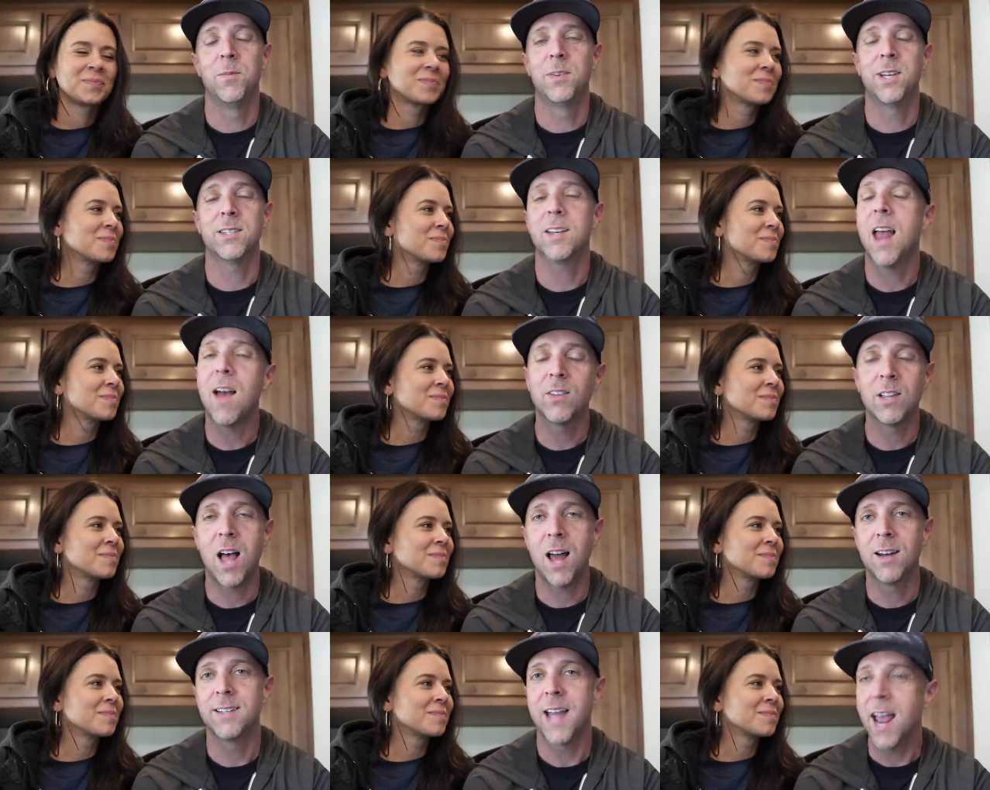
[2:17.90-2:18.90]
Speaker 1: doesn't have a
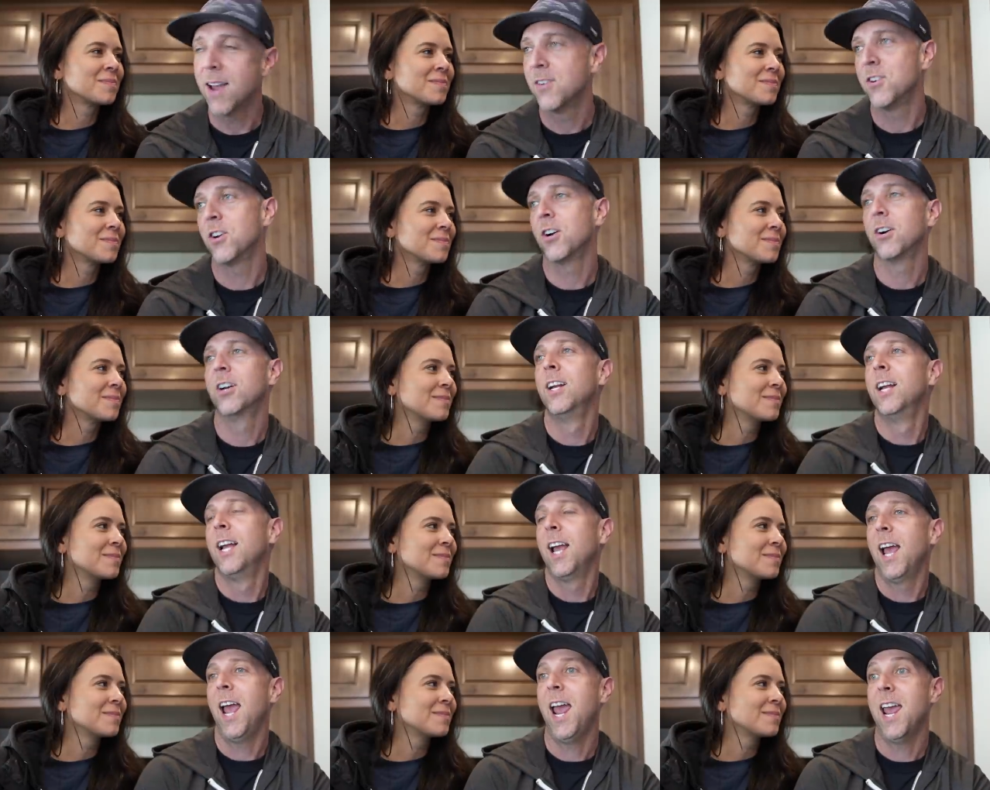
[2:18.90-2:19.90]
lot of dander
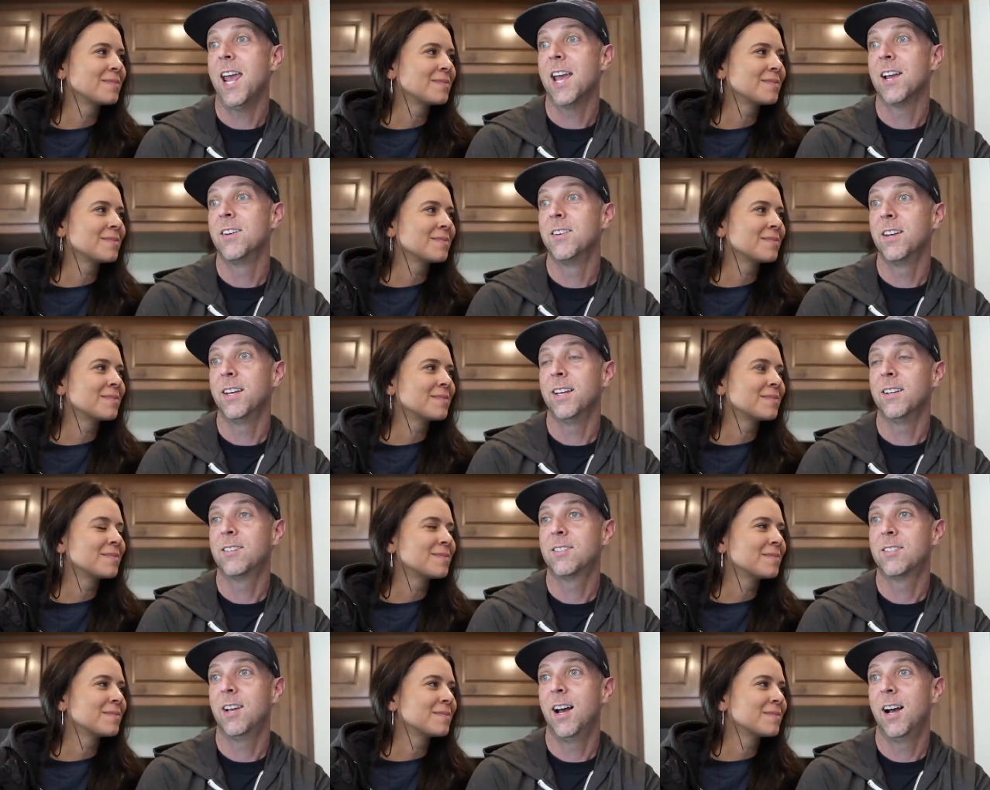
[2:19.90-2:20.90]
and
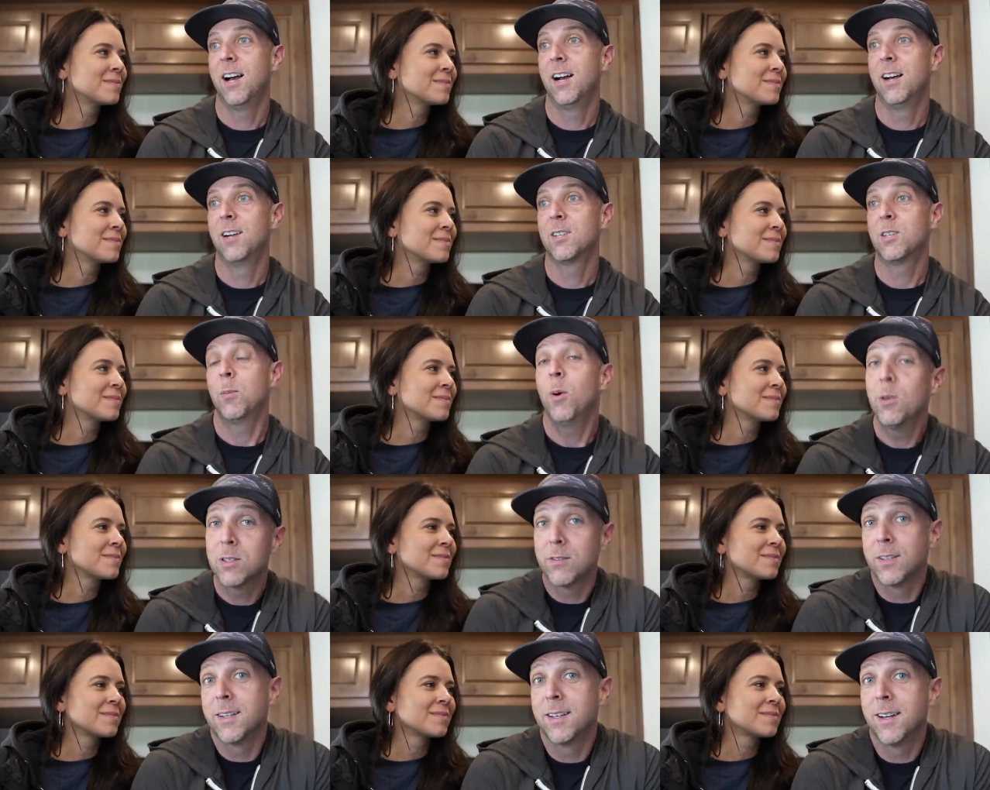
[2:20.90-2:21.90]
it's uh,
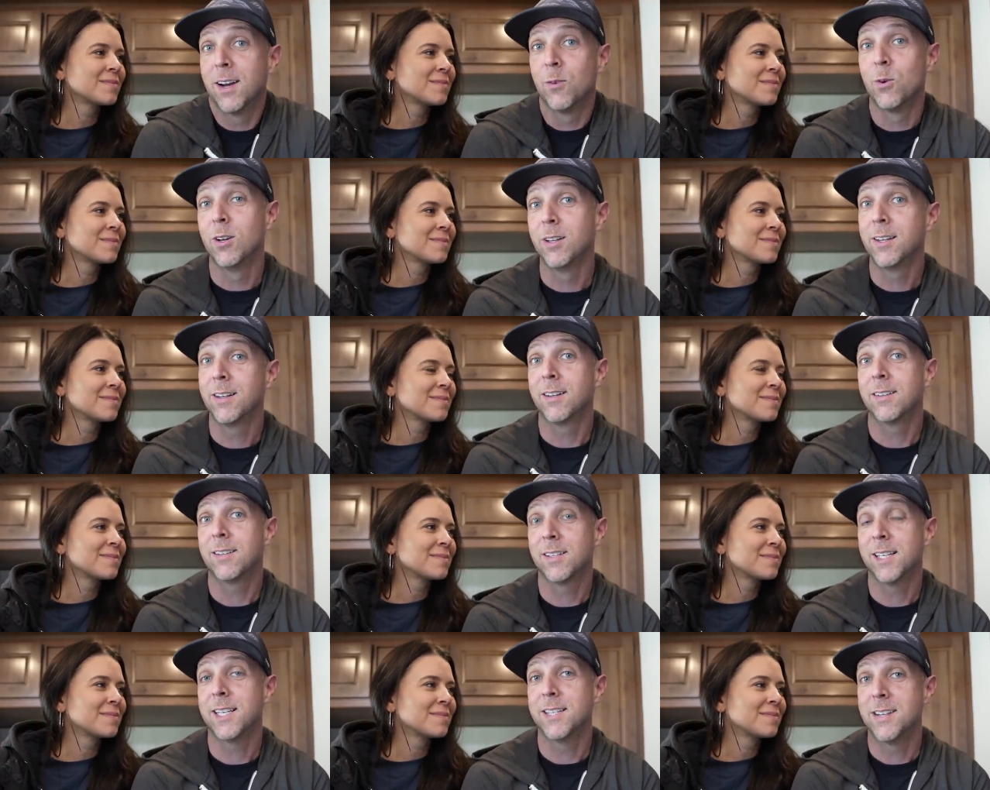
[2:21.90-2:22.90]
supposedly a really
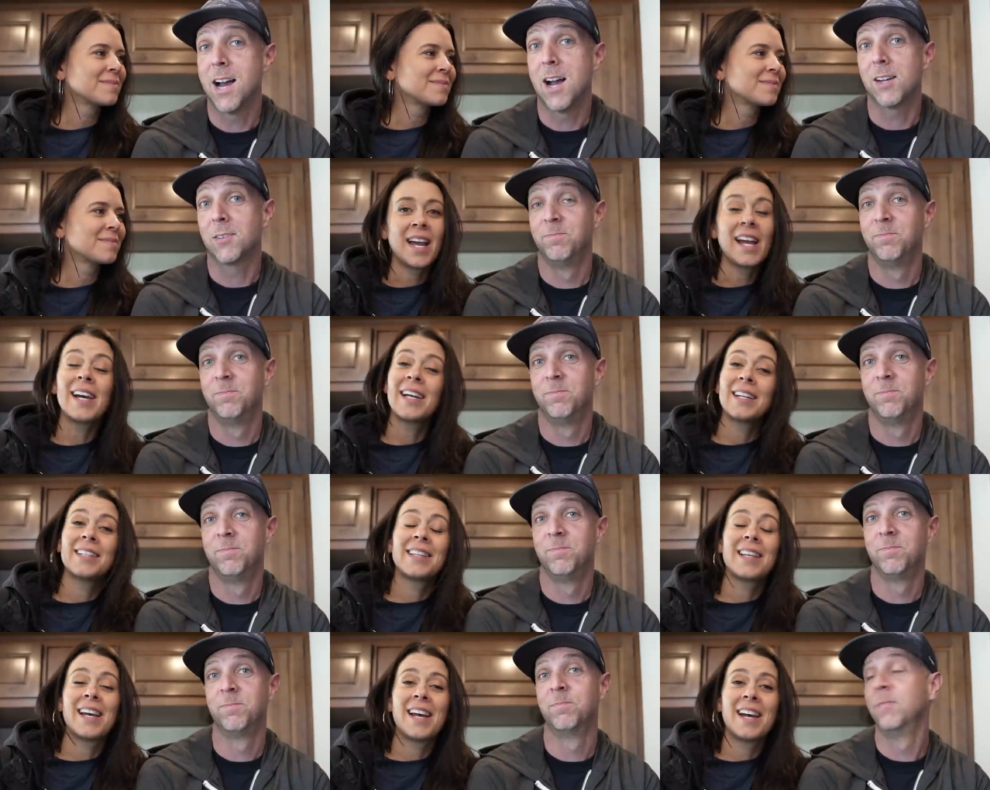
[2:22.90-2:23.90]
clean dog.
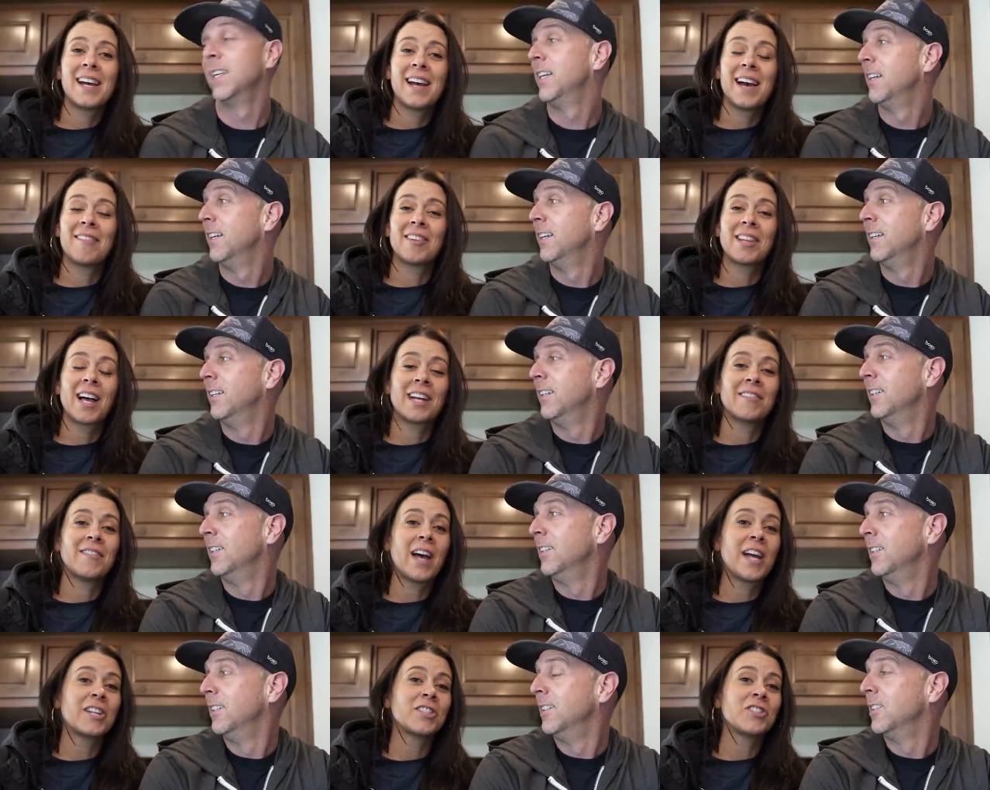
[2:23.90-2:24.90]
Speaker 2: And they have a lot of
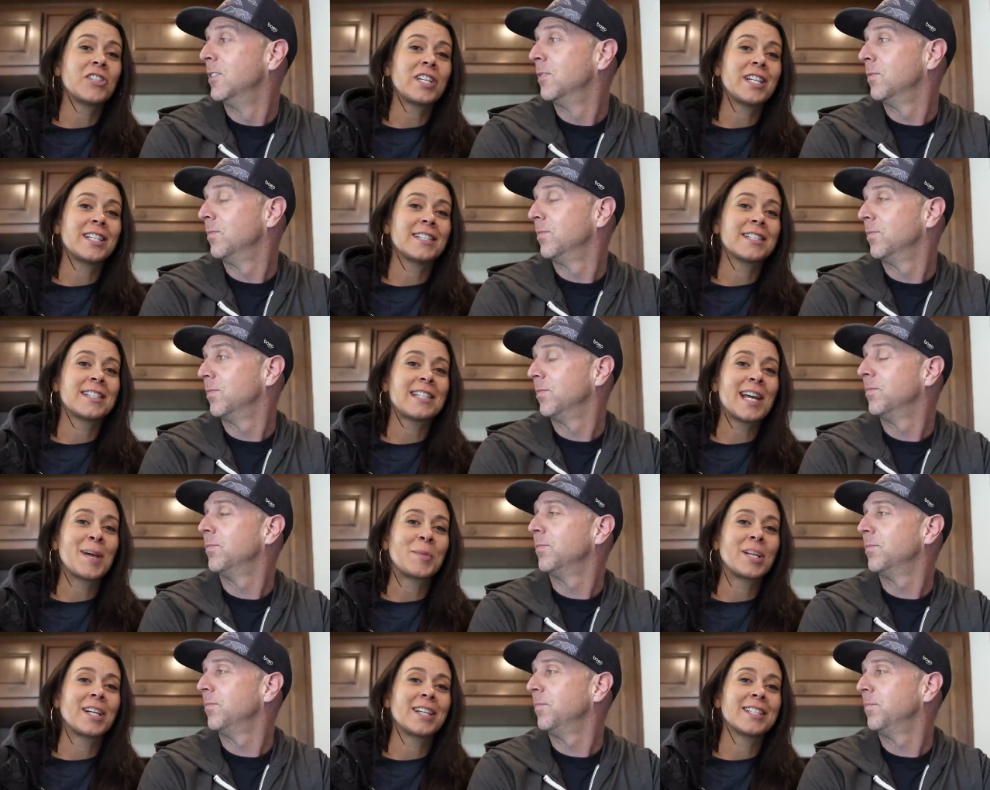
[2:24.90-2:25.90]
energy and
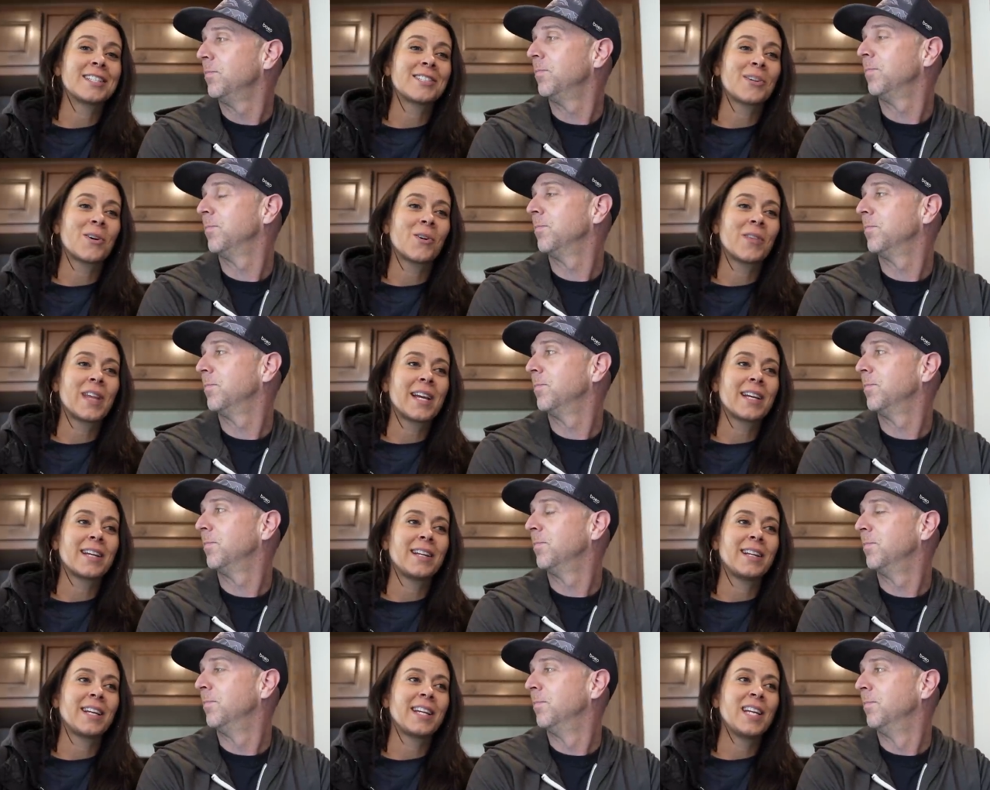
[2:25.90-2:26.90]
stamina so they
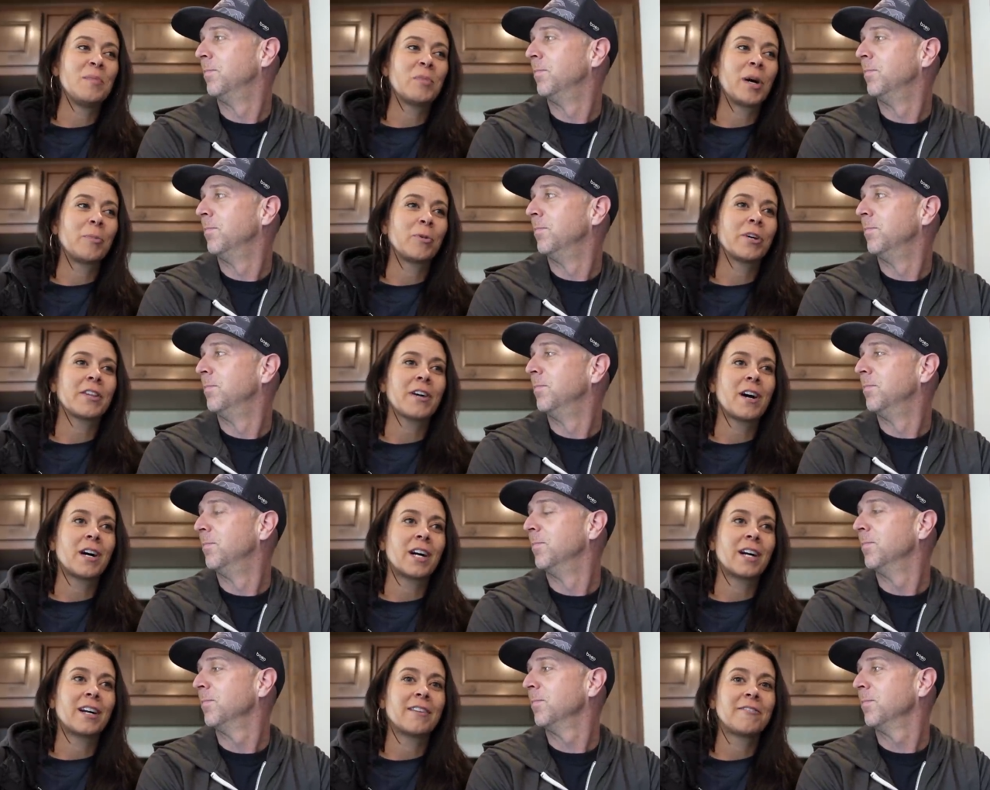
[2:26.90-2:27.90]
can keep up with
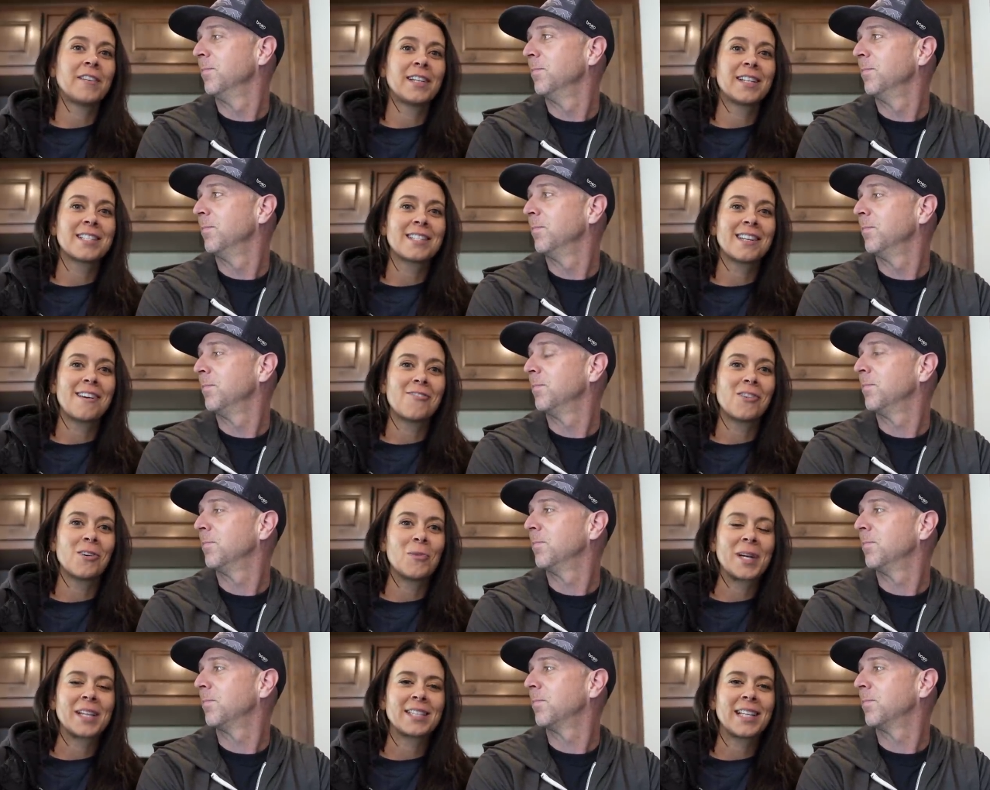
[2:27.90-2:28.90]
our fitness
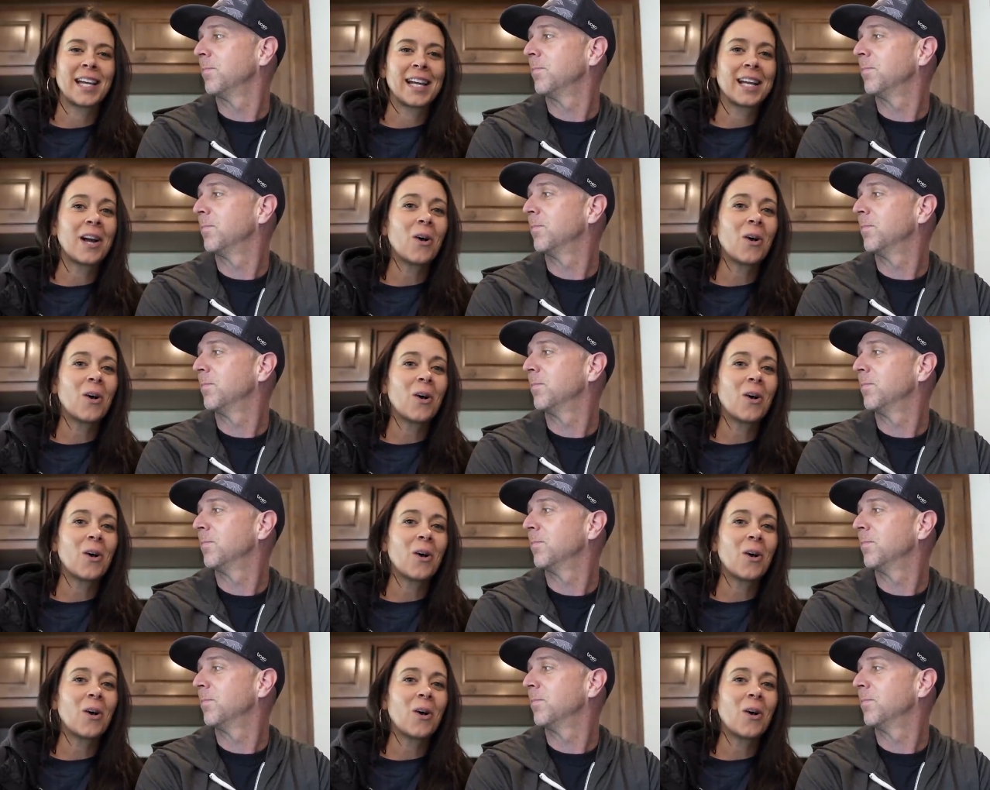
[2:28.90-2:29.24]
level. We can take it